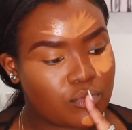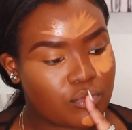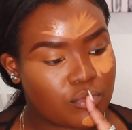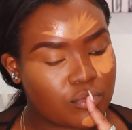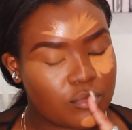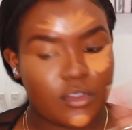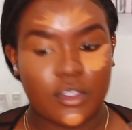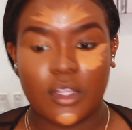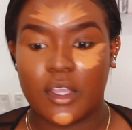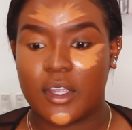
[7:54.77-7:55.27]

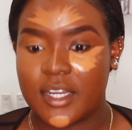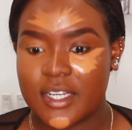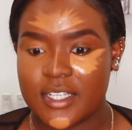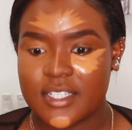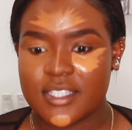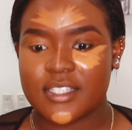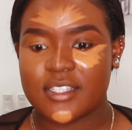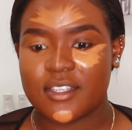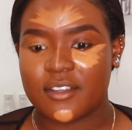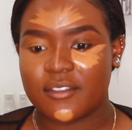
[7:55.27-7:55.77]

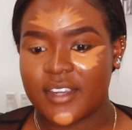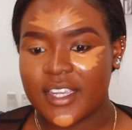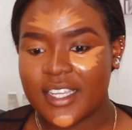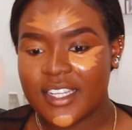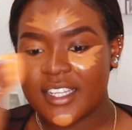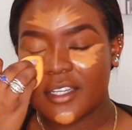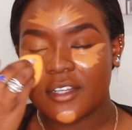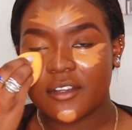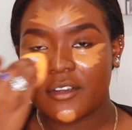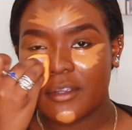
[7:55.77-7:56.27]
NARS
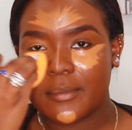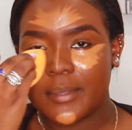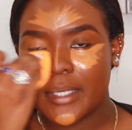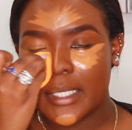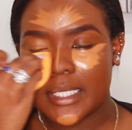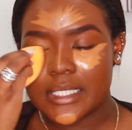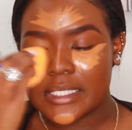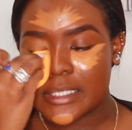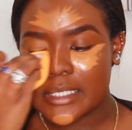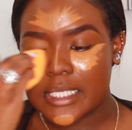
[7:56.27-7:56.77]
Radiant Creamy
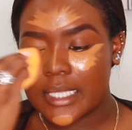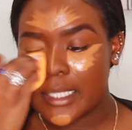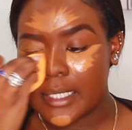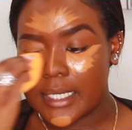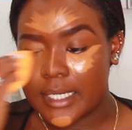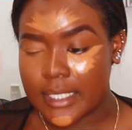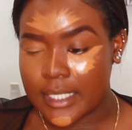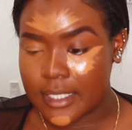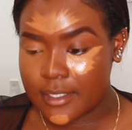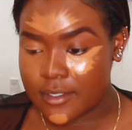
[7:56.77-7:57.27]
Concealer,
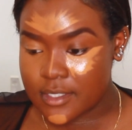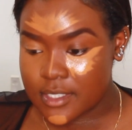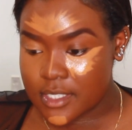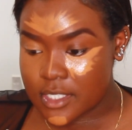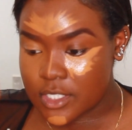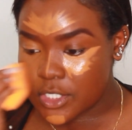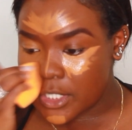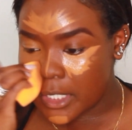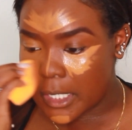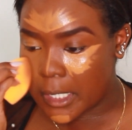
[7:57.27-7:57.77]
and I used the
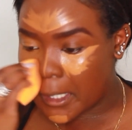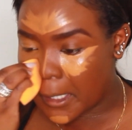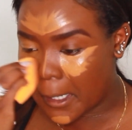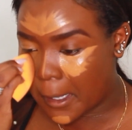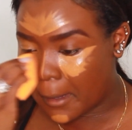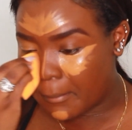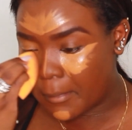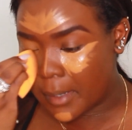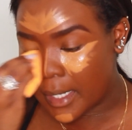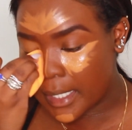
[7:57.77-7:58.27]
shade
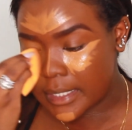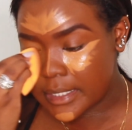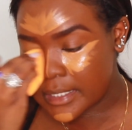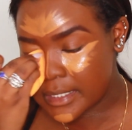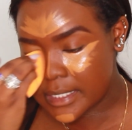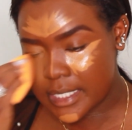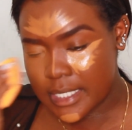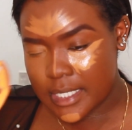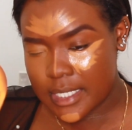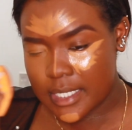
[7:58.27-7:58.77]

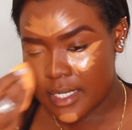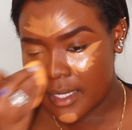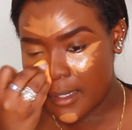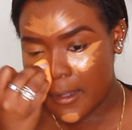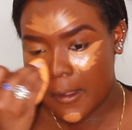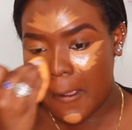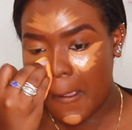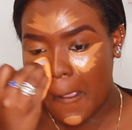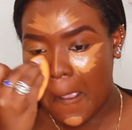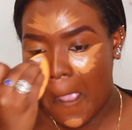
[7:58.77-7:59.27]
Amande.
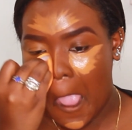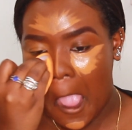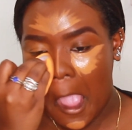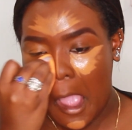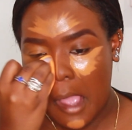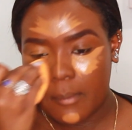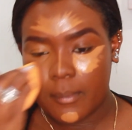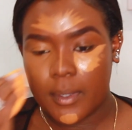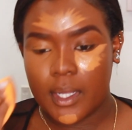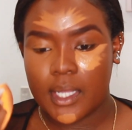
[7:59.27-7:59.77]

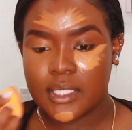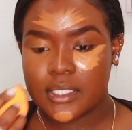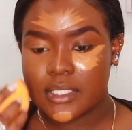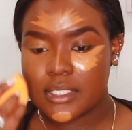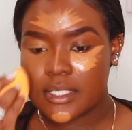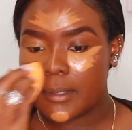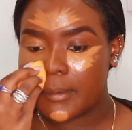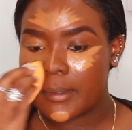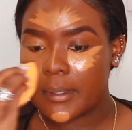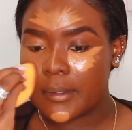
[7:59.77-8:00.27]
I'm not